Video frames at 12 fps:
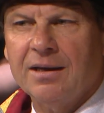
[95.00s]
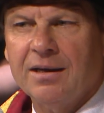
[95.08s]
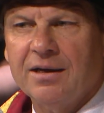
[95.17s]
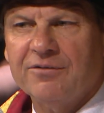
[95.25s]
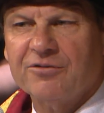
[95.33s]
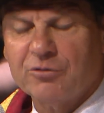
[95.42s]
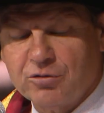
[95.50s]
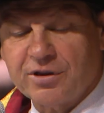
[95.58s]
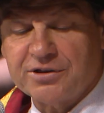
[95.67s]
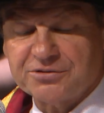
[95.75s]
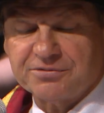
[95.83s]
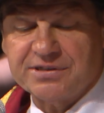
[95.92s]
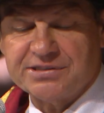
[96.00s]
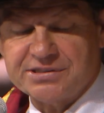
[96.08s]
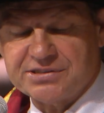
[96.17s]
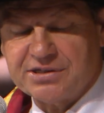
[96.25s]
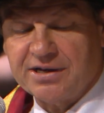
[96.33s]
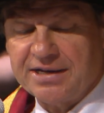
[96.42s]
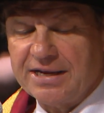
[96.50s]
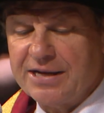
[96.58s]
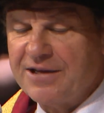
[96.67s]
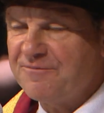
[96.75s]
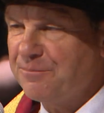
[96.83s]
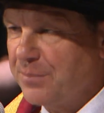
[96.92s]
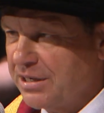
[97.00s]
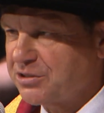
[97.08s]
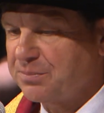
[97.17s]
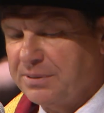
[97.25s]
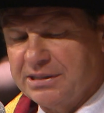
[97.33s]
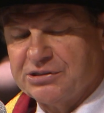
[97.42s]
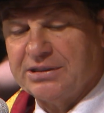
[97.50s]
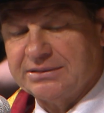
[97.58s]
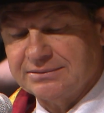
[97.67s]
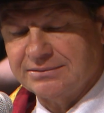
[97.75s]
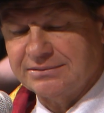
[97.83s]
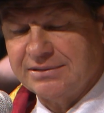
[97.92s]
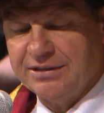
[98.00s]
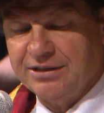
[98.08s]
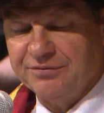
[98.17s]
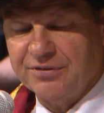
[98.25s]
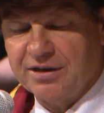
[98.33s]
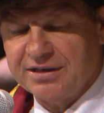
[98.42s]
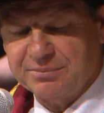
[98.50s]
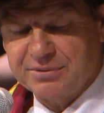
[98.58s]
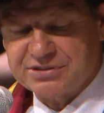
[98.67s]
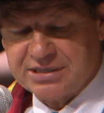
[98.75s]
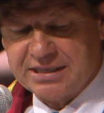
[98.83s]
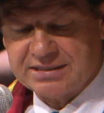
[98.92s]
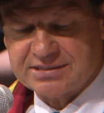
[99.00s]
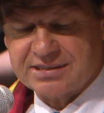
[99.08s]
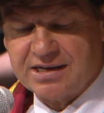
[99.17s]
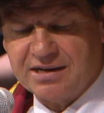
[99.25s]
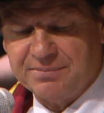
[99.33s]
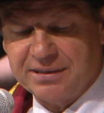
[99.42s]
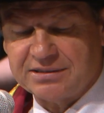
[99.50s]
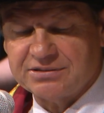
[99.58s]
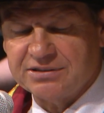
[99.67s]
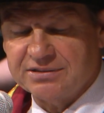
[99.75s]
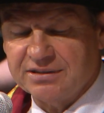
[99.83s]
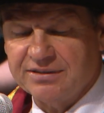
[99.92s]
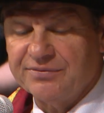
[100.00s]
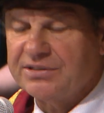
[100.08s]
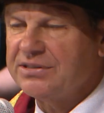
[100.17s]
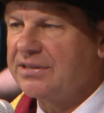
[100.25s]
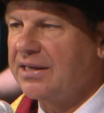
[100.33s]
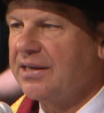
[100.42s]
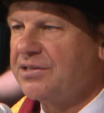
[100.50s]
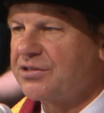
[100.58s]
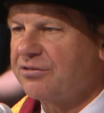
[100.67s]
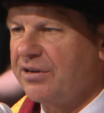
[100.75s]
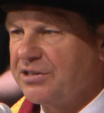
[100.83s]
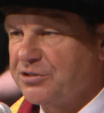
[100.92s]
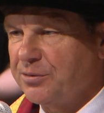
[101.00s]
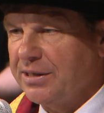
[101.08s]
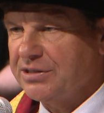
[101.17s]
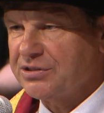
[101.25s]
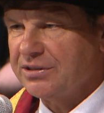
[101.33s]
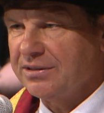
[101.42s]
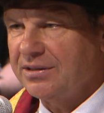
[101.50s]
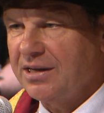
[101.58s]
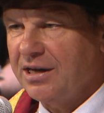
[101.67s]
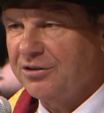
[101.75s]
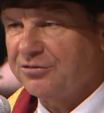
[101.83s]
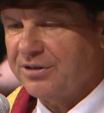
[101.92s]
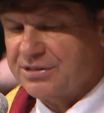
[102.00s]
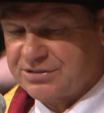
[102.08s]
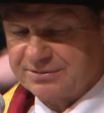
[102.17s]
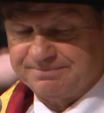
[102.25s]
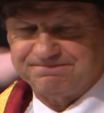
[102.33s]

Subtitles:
For all those reasons, I now have much pleasure in inviting Ms. Anna Skarbek to deliver today's graduation address.